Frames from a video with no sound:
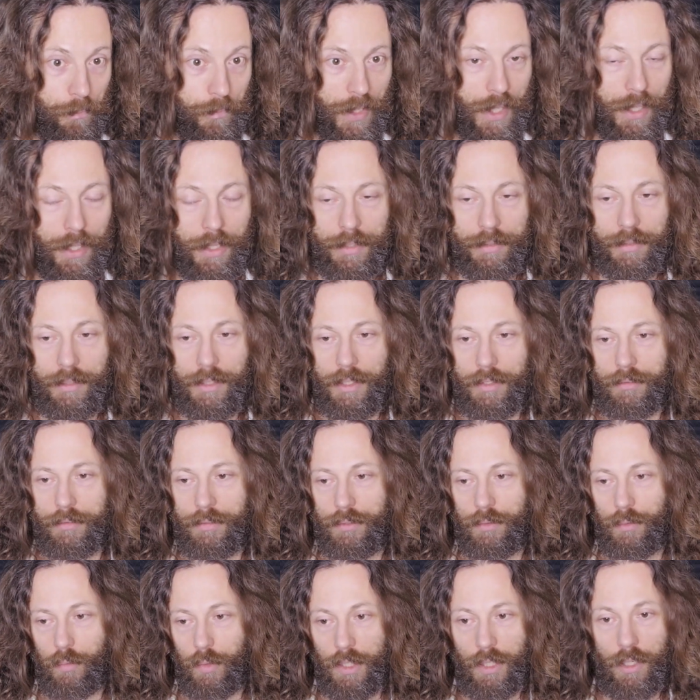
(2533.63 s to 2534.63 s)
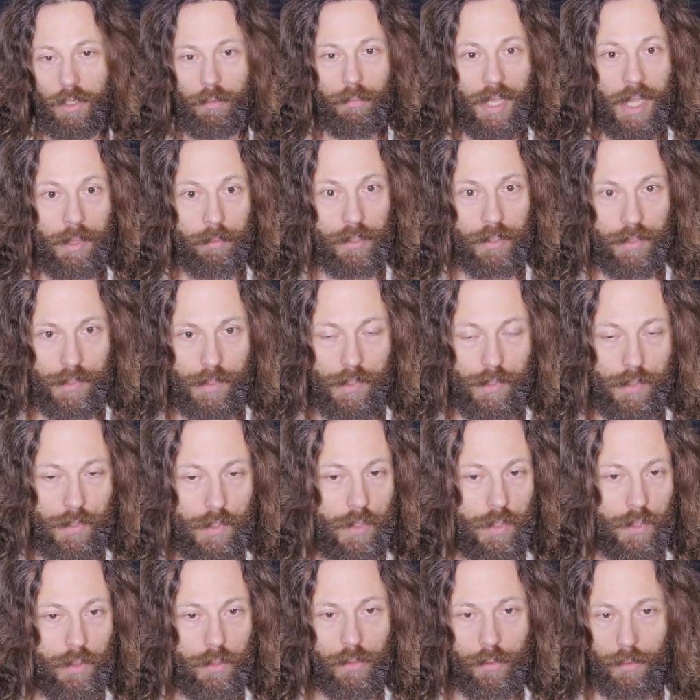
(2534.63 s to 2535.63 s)
And that we are mammals.
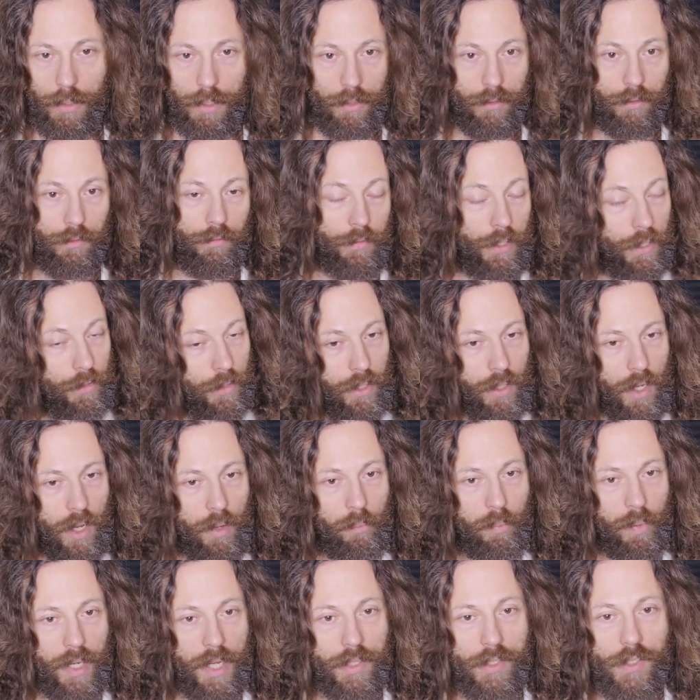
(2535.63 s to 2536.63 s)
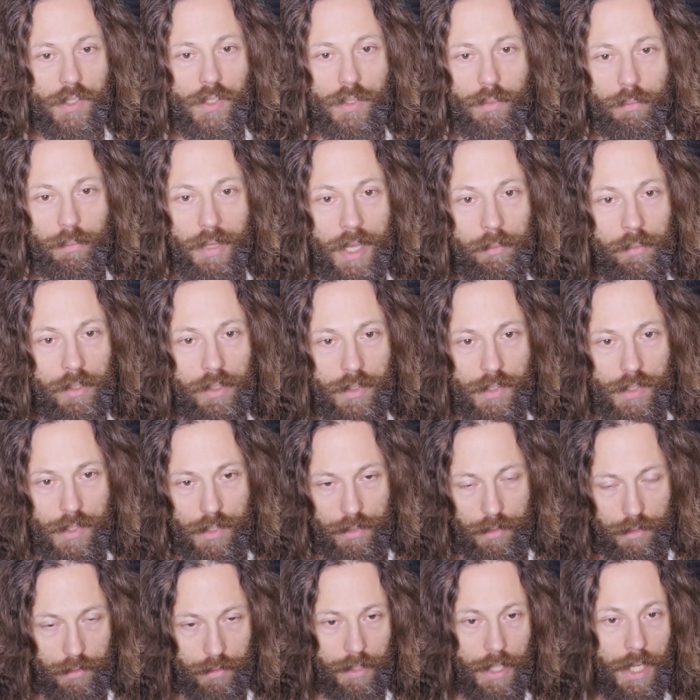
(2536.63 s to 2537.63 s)
So very complex mammals
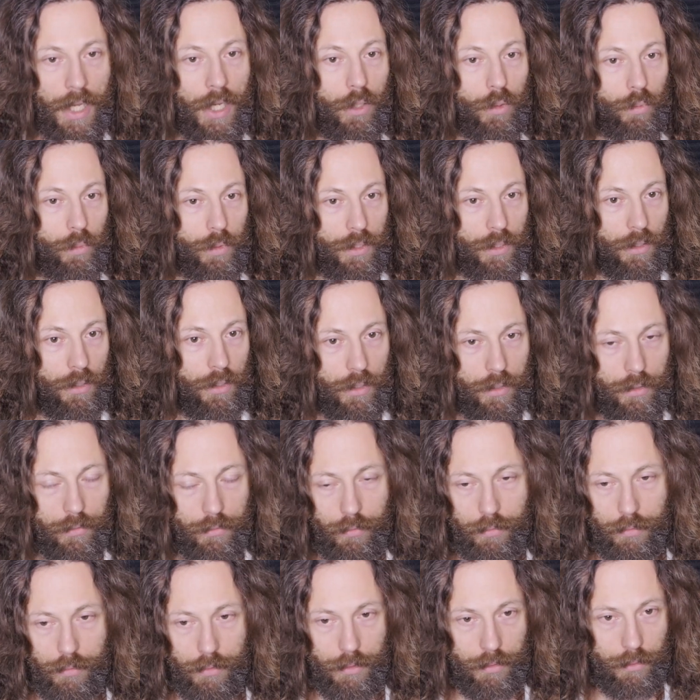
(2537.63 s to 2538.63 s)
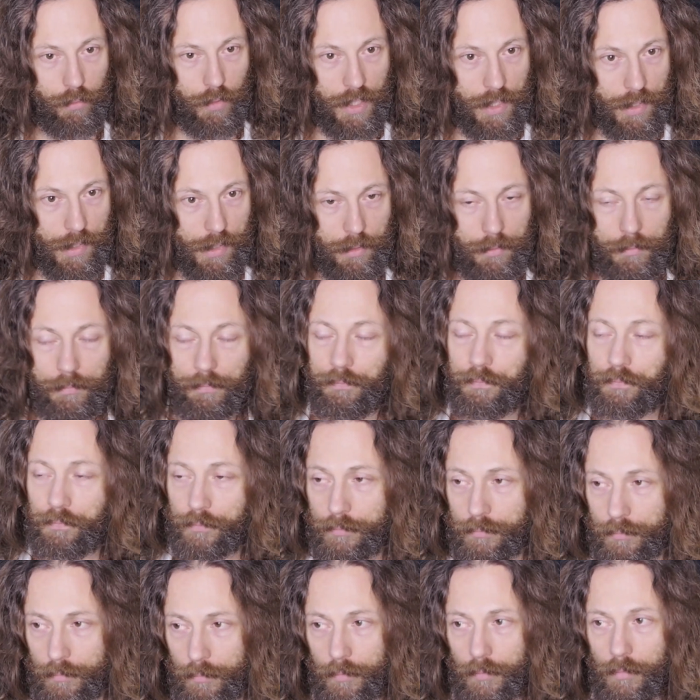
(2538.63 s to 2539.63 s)
endowed with a lot of reason,
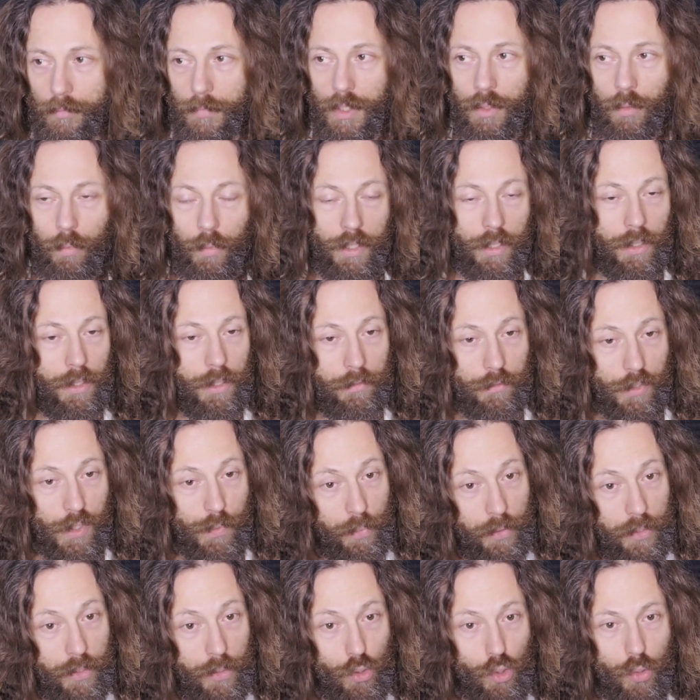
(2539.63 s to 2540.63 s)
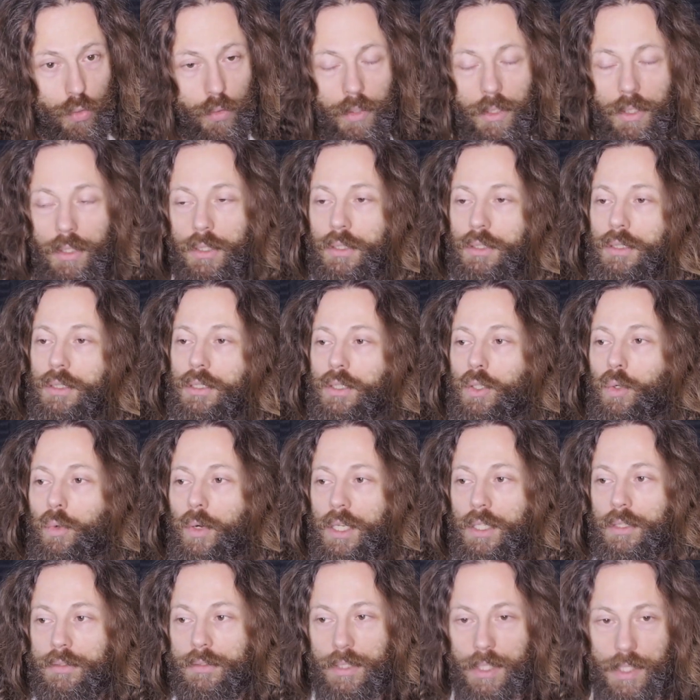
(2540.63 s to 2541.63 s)
with a lot of spiritual
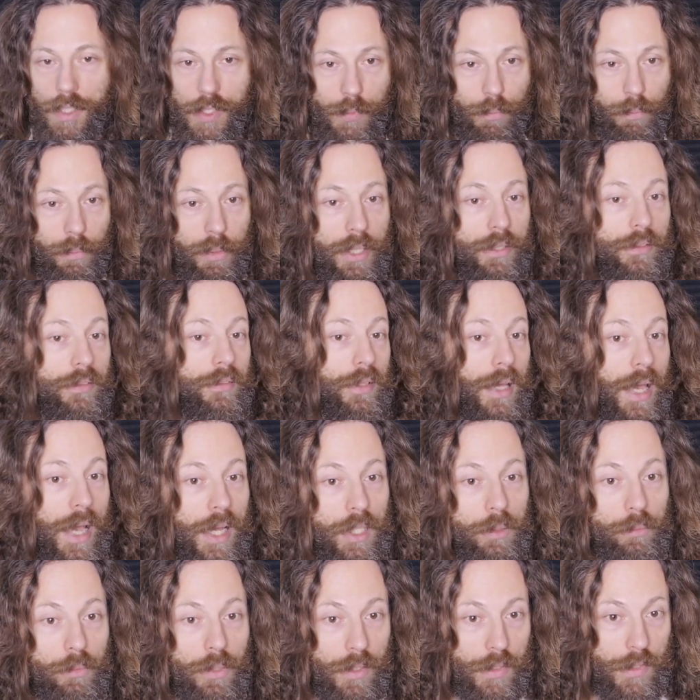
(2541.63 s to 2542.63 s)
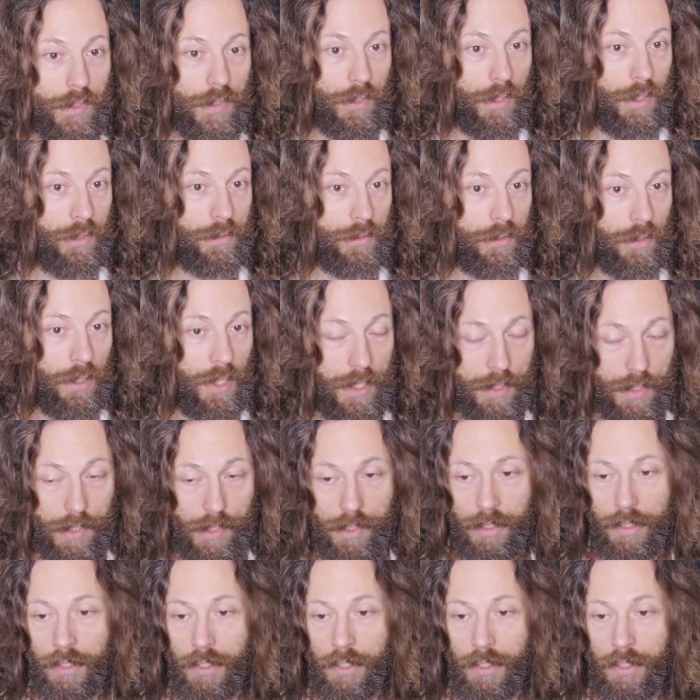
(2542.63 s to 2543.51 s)
qualities, but animals nonetheless.